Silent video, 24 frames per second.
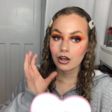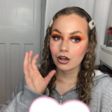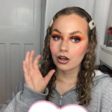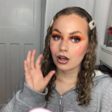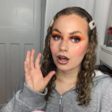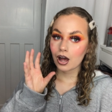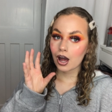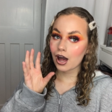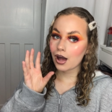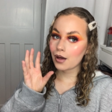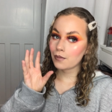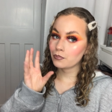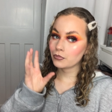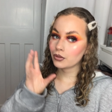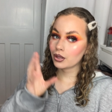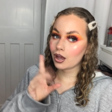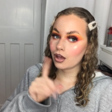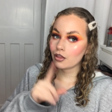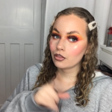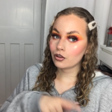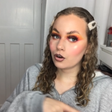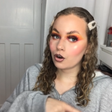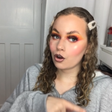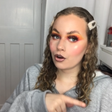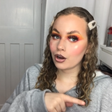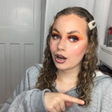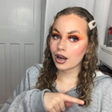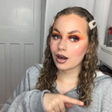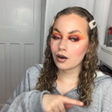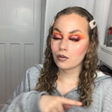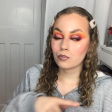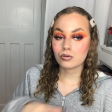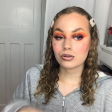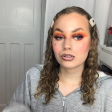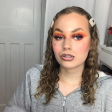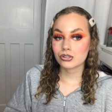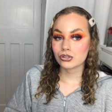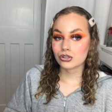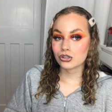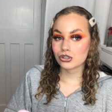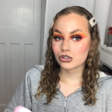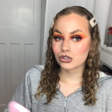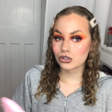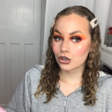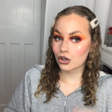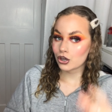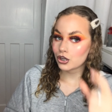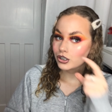um, the L'Oreal wasn't as
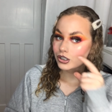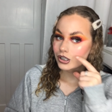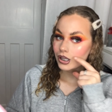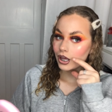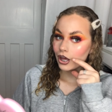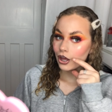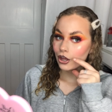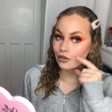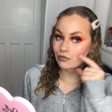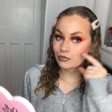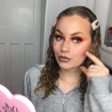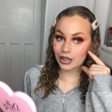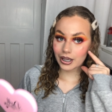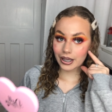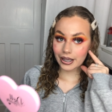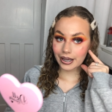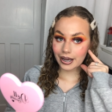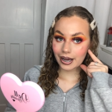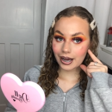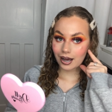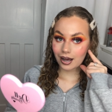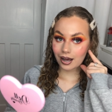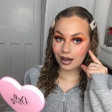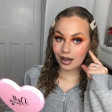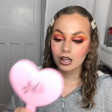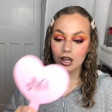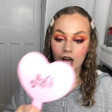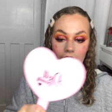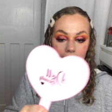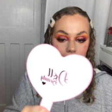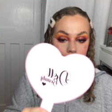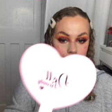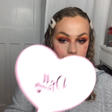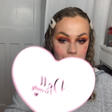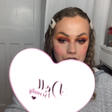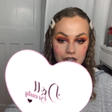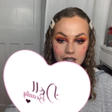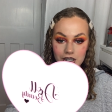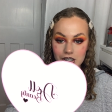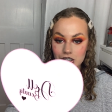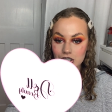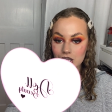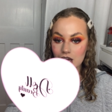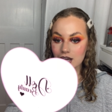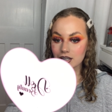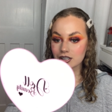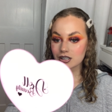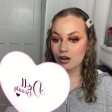good over here. I do think it's
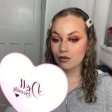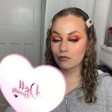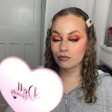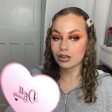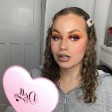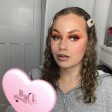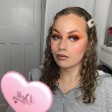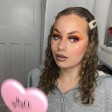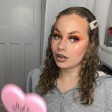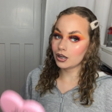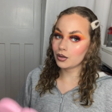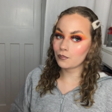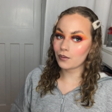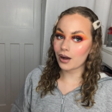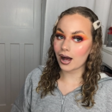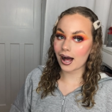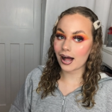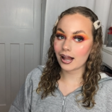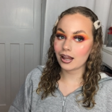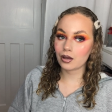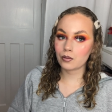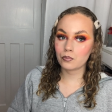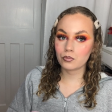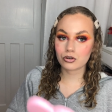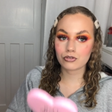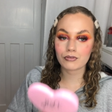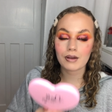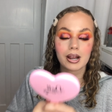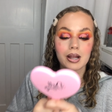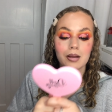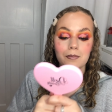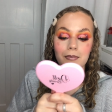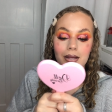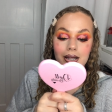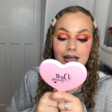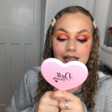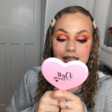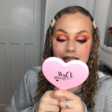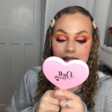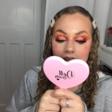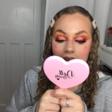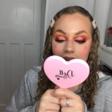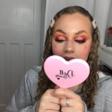turned out really, really well. I would recommend it.